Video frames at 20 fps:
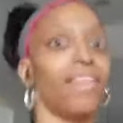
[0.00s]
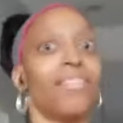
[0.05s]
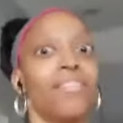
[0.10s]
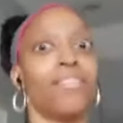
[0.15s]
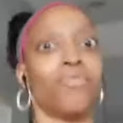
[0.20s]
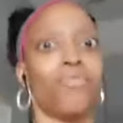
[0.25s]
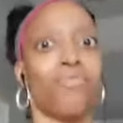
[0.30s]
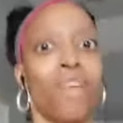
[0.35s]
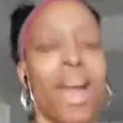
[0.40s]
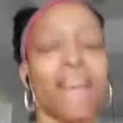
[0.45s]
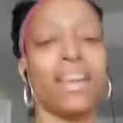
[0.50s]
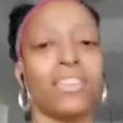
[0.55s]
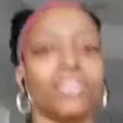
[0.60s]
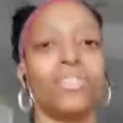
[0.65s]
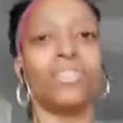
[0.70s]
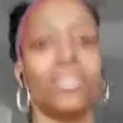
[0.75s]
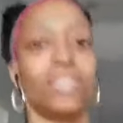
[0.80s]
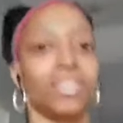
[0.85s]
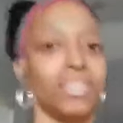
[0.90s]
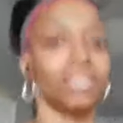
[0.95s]

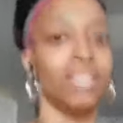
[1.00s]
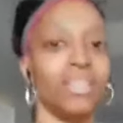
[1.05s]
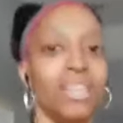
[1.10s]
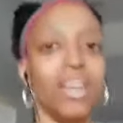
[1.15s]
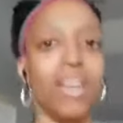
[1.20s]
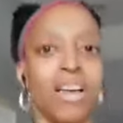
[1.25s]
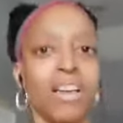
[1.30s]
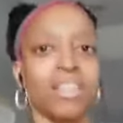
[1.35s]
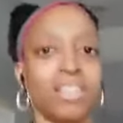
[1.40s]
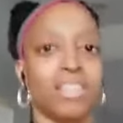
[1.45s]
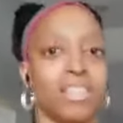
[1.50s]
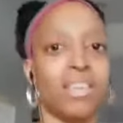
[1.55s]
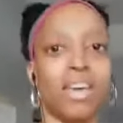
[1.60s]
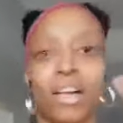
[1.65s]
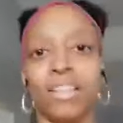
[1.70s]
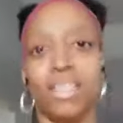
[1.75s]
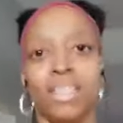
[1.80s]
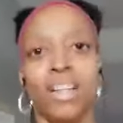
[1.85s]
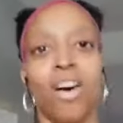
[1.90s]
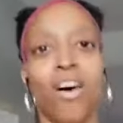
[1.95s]
rattled and
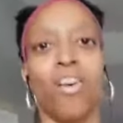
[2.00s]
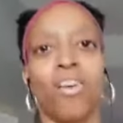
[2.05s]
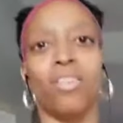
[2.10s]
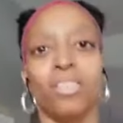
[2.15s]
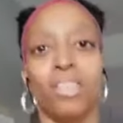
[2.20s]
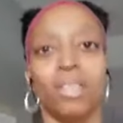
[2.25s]
telling all